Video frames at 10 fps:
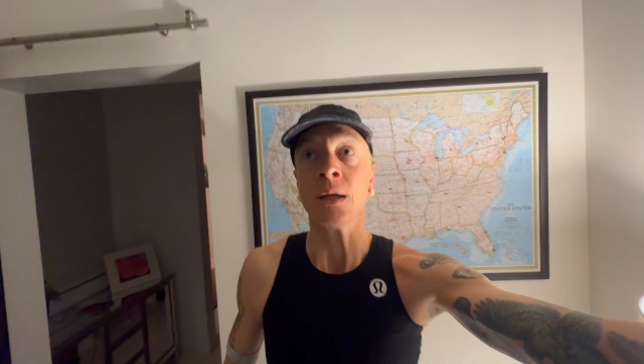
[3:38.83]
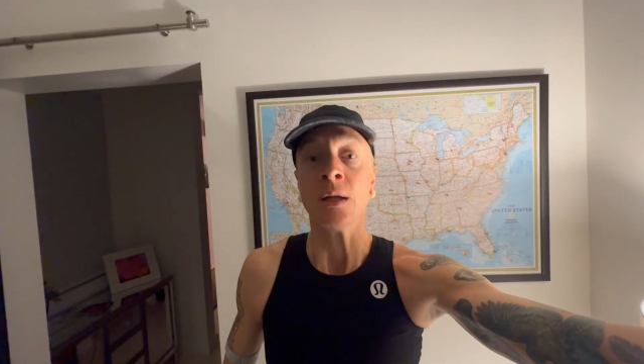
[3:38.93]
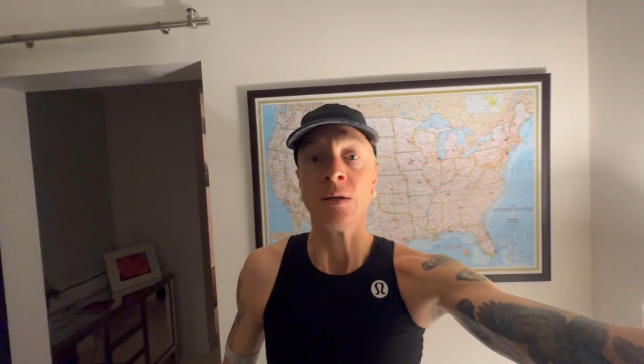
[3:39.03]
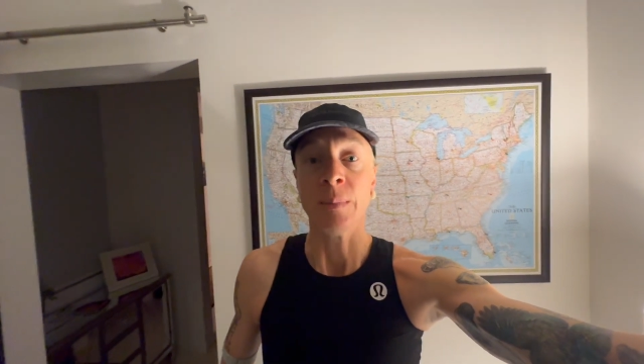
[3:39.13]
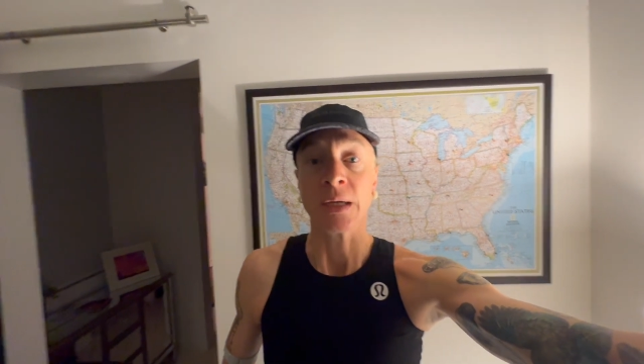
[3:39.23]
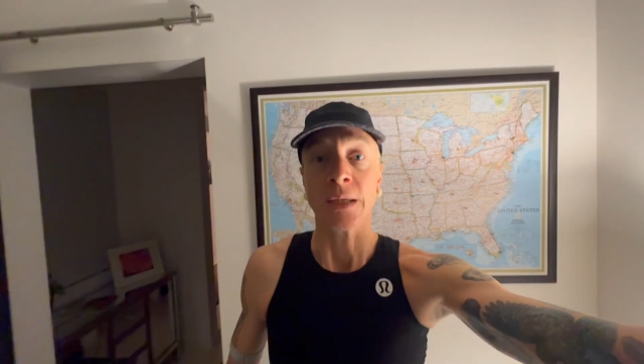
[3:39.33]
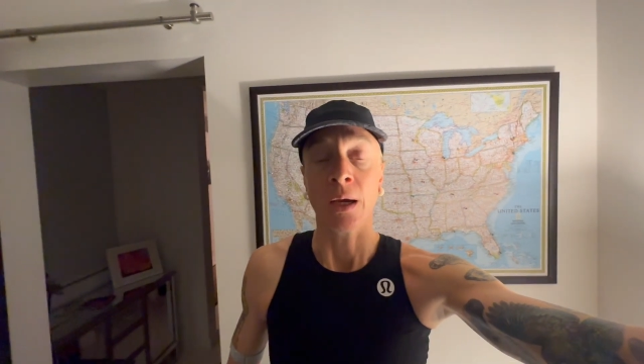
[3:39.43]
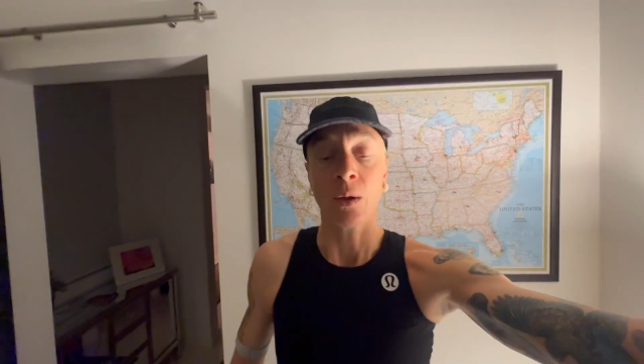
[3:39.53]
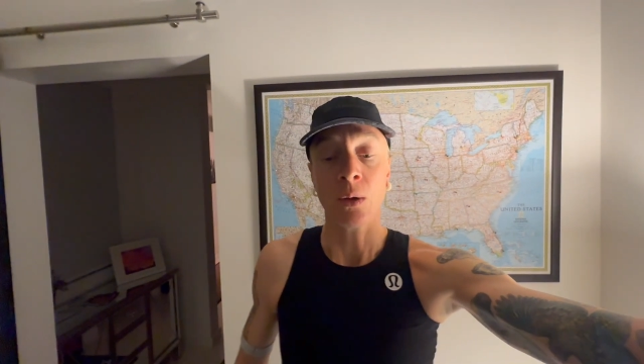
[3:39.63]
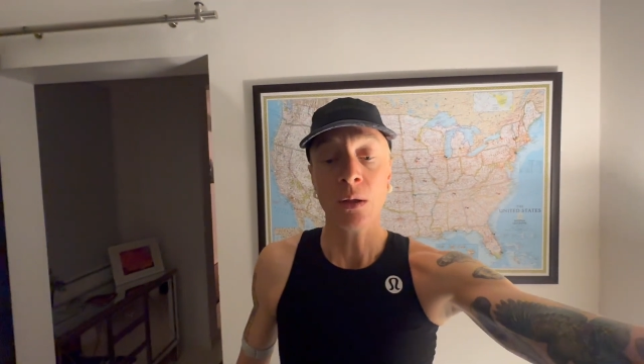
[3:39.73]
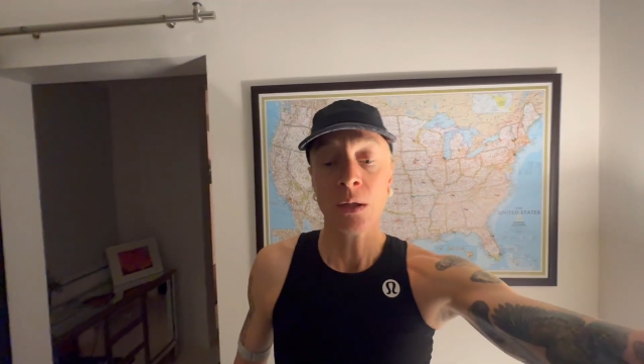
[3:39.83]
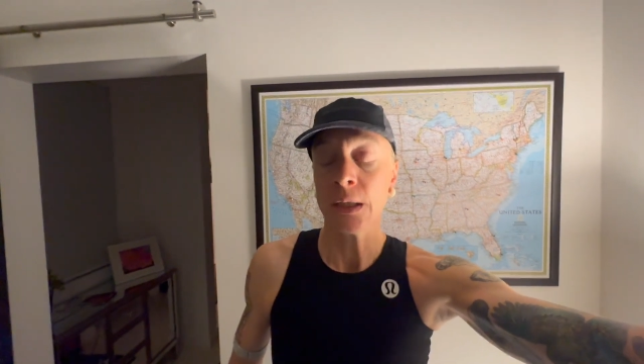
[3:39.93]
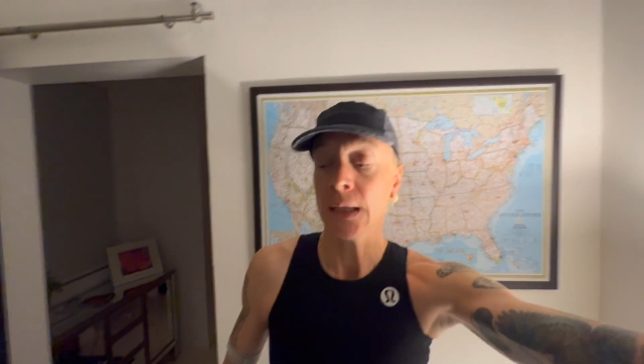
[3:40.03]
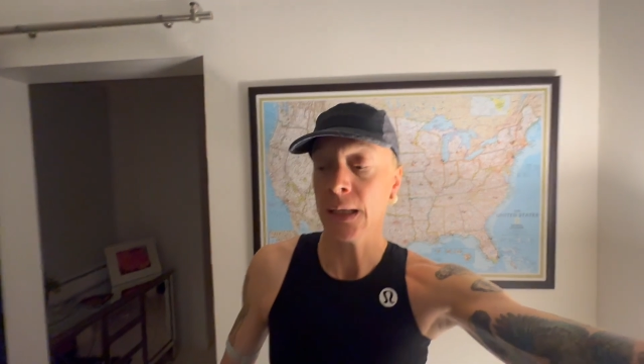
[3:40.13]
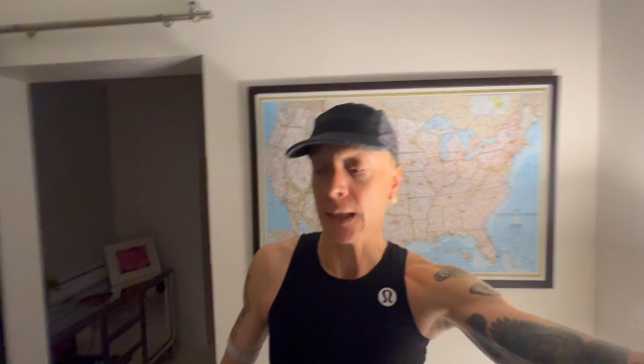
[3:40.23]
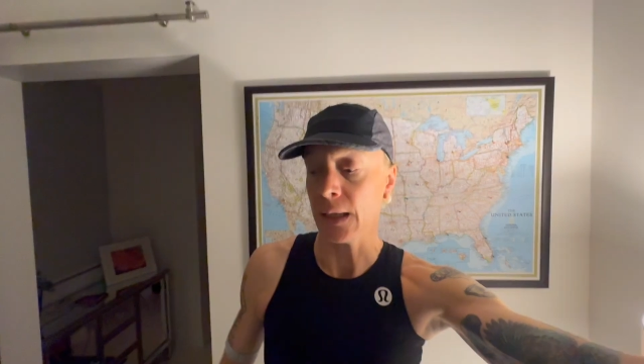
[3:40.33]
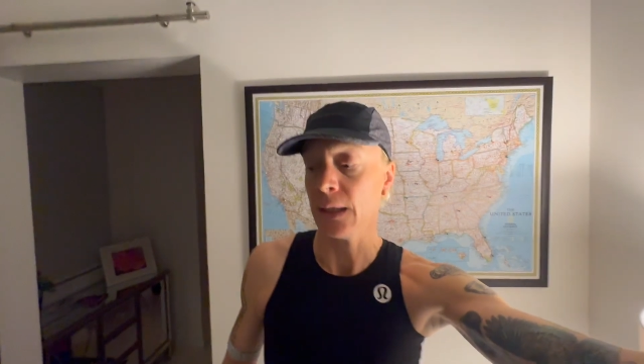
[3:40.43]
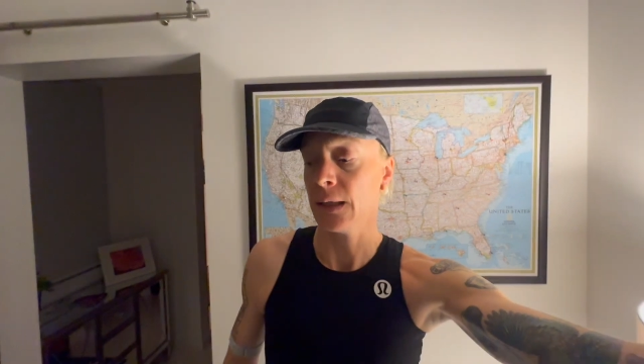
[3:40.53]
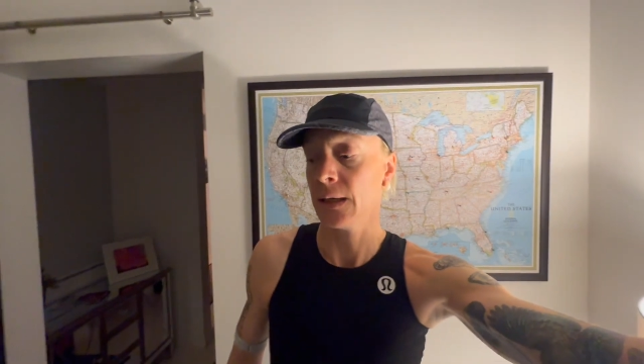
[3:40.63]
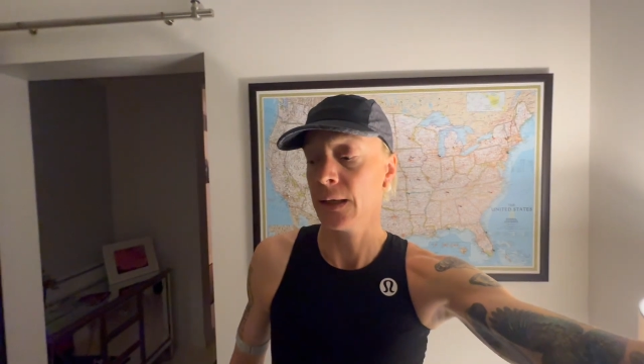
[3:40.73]
to McDowell
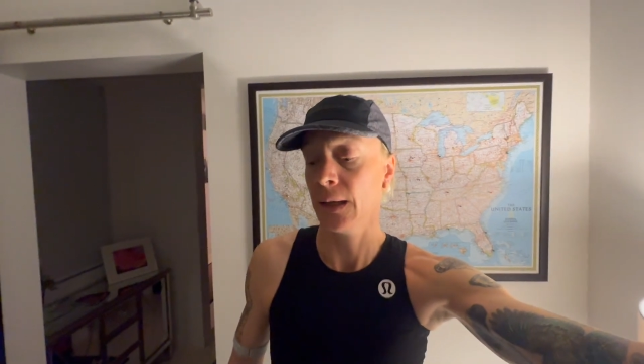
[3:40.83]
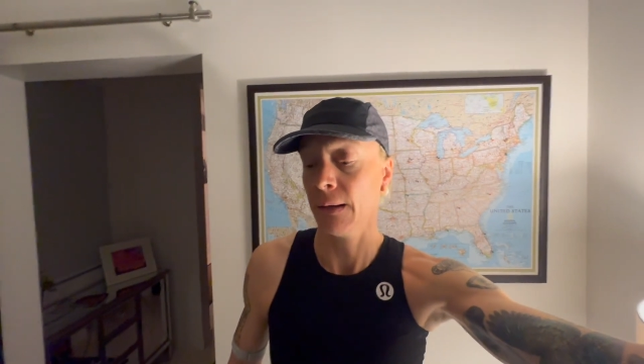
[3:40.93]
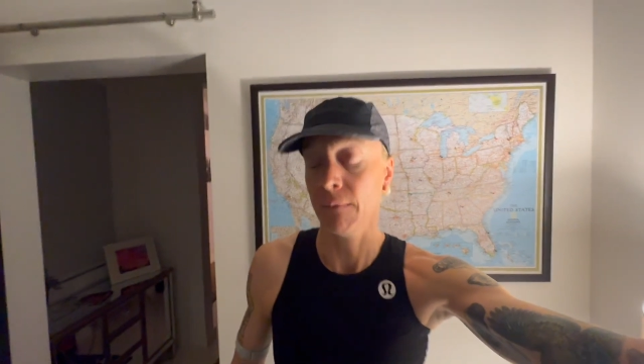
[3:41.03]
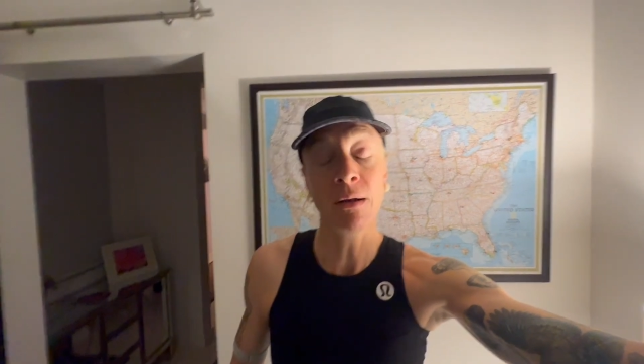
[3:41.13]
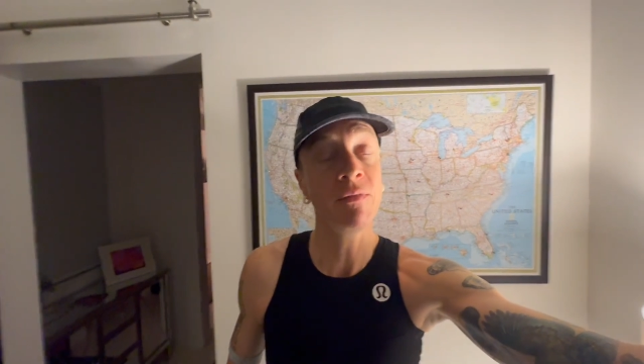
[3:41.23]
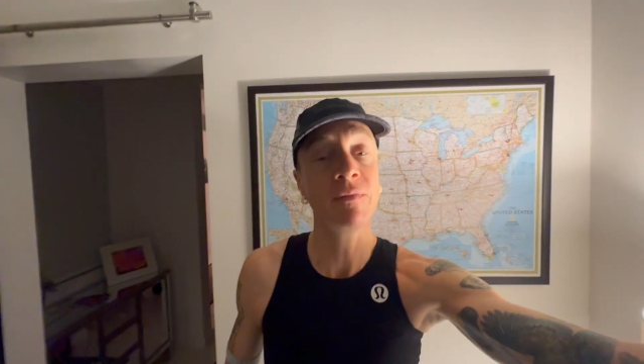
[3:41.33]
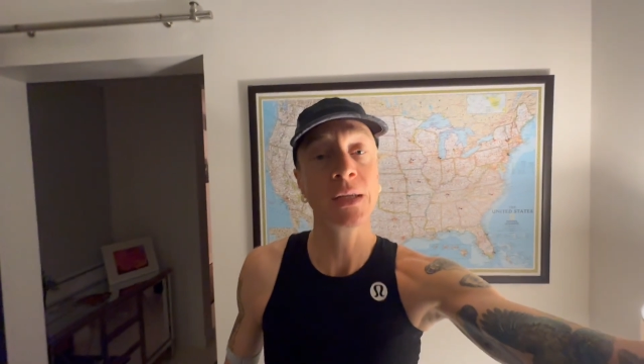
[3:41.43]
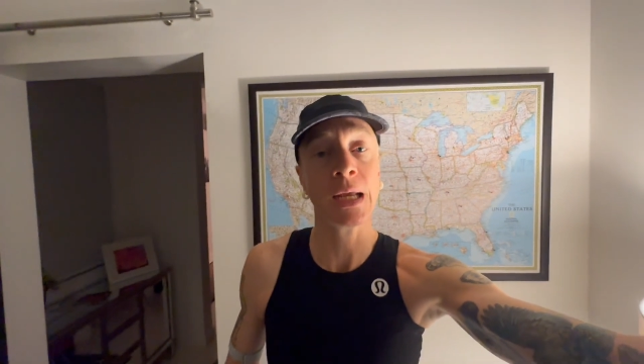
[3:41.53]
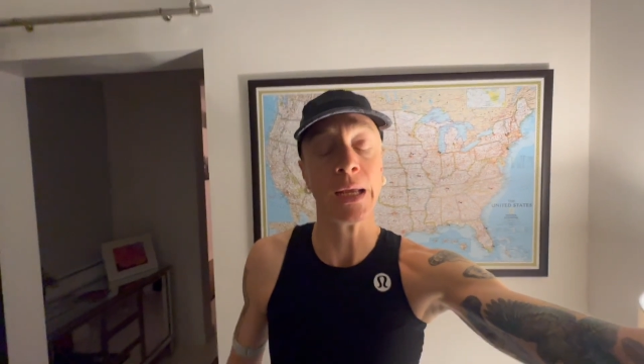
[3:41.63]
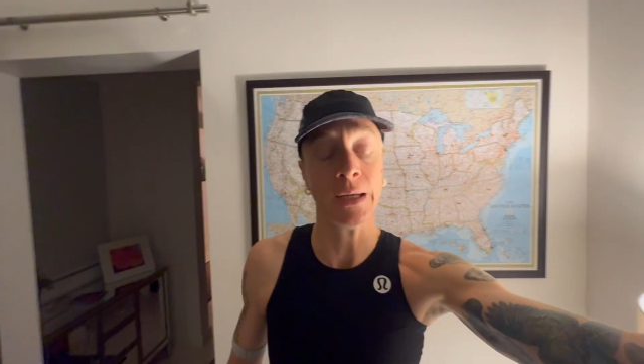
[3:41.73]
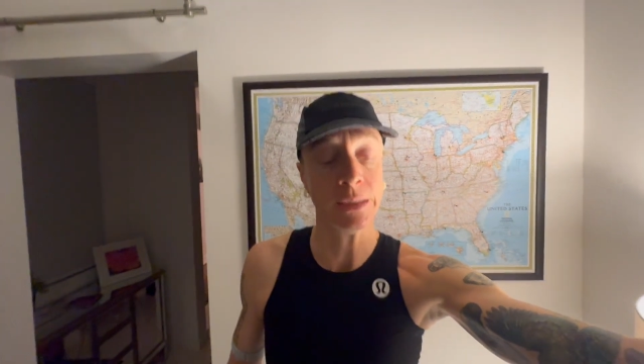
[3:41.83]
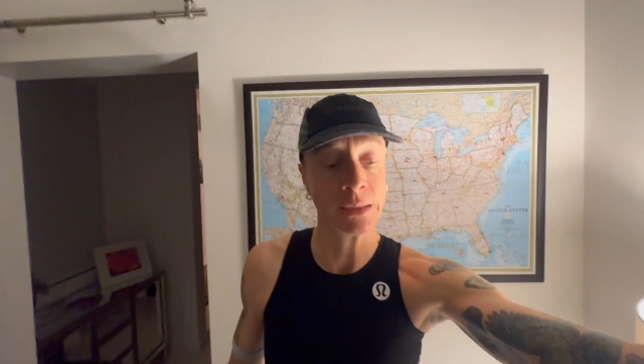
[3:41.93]
and have a little 50K.